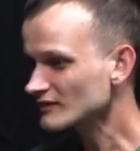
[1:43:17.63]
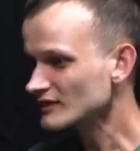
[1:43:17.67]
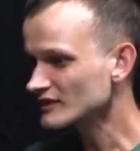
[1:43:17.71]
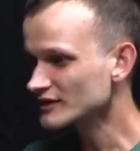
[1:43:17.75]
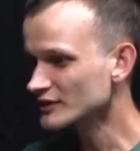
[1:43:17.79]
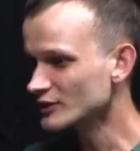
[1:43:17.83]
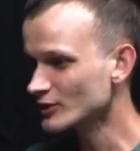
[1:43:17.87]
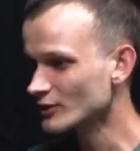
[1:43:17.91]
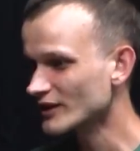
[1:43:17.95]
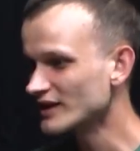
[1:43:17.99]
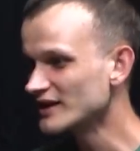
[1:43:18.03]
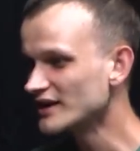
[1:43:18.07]

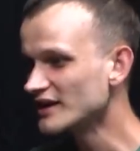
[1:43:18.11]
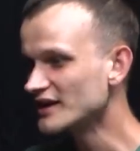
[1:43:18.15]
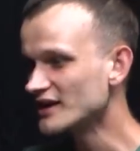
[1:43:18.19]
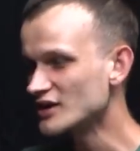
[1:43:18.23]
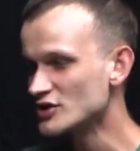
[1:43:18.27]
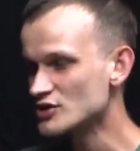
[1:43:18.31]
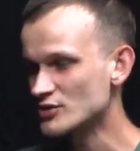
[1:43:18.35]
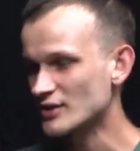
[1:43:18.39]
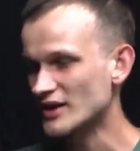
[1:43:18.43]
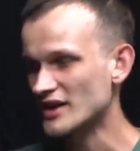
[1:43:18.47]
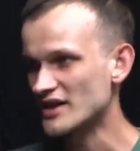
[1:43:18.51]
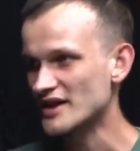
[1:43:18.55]
created a
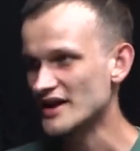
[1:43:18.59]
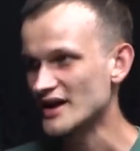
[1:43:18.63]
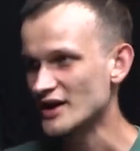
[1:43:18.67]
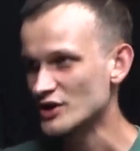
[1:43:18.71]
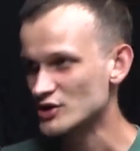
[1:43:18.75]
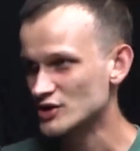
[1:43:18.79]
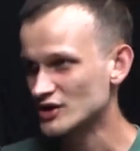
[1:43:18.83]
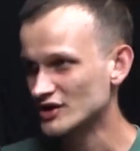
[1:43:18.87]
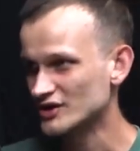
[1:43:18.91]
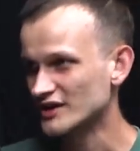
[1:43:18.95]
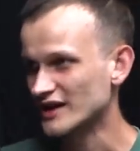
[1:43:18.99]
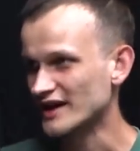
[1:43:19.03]

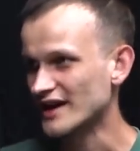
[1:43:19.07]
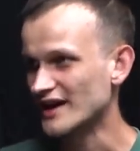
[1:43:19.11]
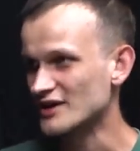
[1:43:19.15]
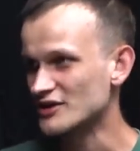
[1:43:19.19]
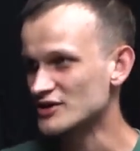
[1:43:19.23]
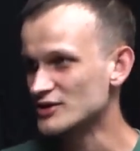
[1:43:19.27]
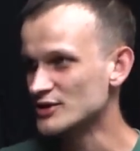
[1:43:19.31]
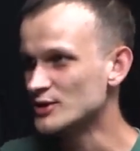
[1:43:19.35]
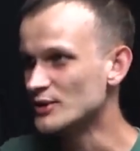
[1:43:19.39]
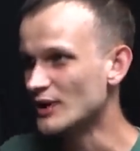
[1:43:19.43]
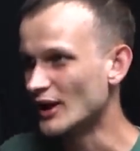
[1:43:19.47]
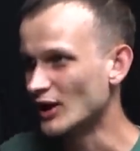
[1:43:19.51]
transaction that had
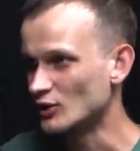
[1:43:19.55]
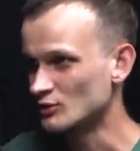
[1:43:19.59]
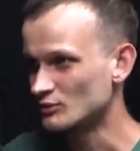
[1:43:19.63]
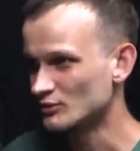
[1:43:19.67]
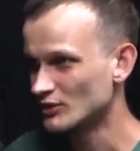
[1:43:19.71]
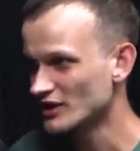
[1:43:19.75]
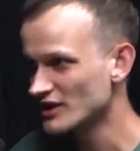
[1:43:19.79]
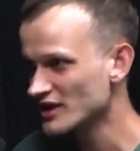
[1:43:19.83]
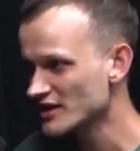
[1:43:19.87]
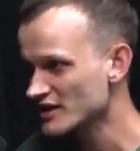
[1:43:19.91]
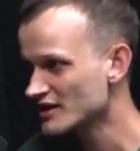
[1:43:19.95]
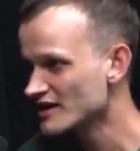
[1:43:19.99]
two
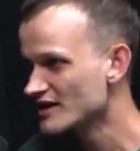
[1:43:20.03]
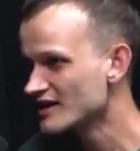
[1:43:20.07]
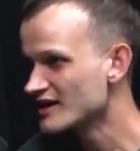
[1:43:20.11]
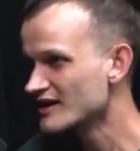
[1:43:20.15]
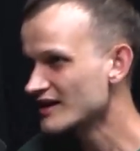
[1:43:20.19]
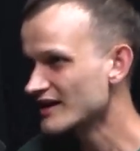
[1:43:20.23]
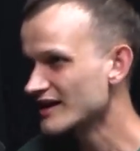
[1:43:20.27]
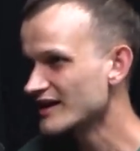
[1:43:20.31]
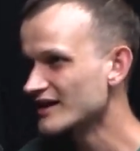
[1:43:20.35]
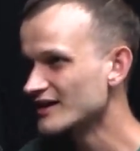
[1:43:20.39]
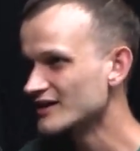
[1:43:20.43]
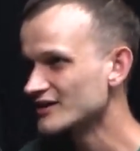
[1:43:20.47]
outputs,
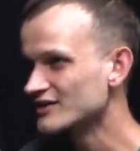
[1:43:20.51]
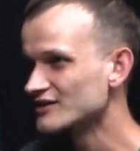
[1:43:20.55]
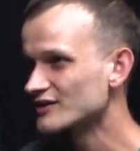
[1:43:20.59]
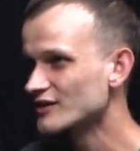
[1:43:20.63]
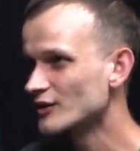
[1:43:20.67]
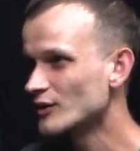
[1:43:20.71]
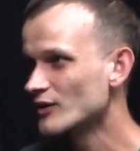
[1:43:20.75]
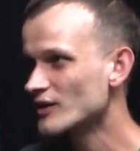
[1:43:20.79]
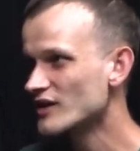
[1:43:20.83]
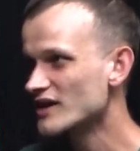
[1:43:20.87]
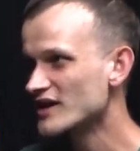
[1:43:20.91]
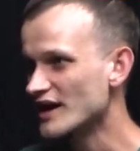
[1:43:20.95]
and
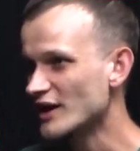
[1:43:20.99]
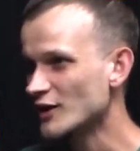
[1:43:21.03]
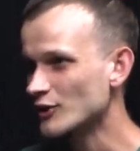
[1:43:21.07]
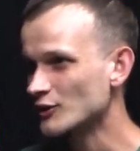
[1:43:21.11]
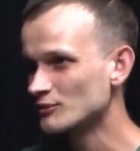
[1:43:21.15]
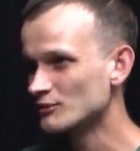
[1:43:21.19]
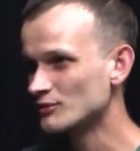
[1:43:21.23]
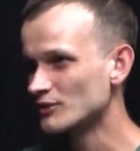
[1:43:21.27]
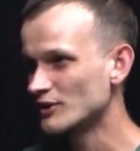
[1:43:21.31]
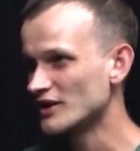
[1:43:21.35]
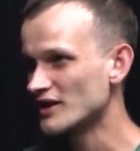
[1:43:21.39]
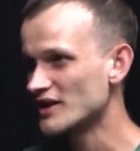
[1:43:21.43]
those
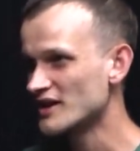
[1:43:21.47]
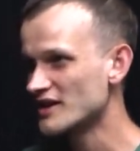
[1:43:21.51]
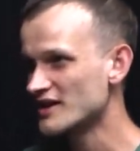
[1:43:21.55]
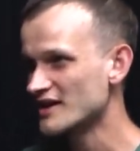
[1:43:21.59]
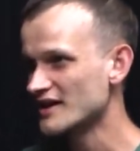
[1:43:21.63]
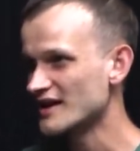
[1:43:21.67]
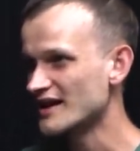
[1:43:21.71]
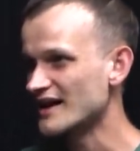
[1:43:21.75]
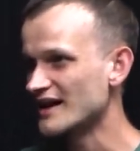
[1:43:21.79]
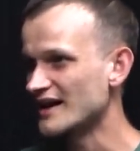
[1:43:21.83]
outputs